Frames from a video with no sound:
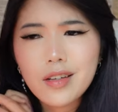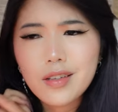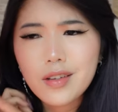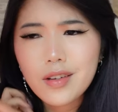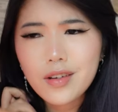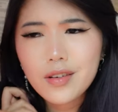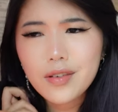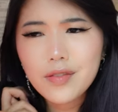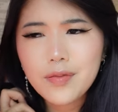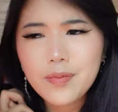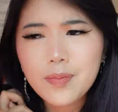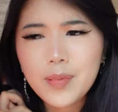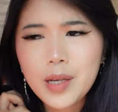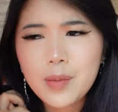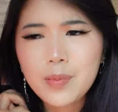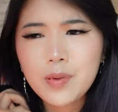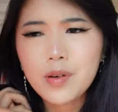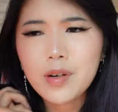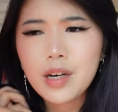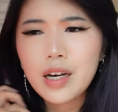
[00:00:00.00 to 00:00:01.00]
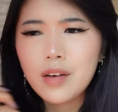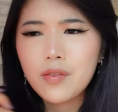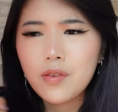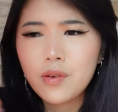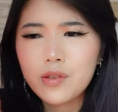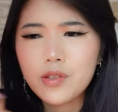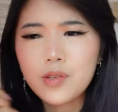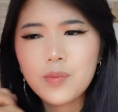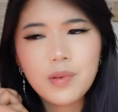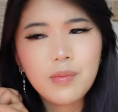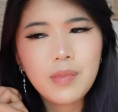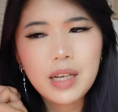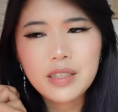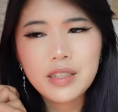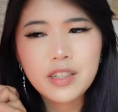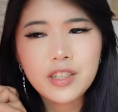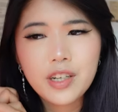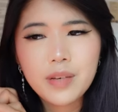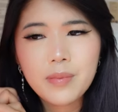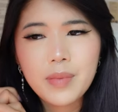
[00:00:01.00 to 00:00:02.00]
A lot of people have also been
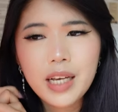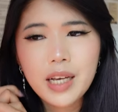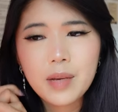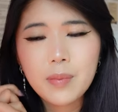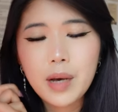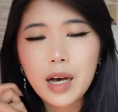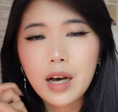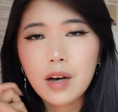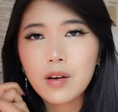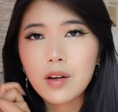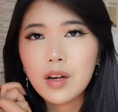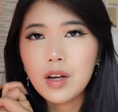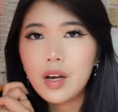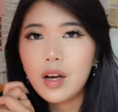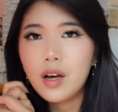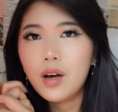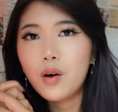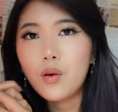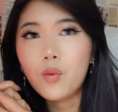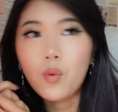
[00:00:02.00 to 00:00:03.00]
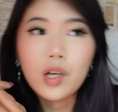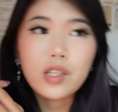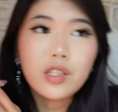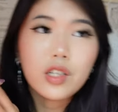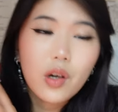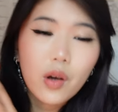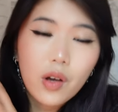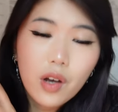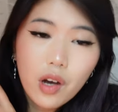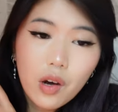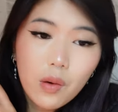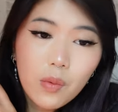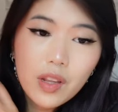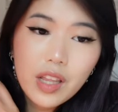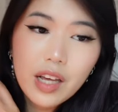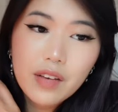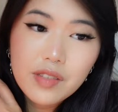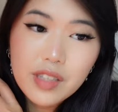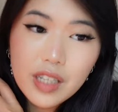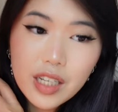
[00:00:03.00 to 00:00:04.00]
messaging me about what's going on with
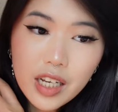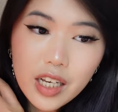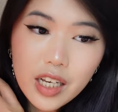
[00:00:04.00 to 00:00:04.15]
F Z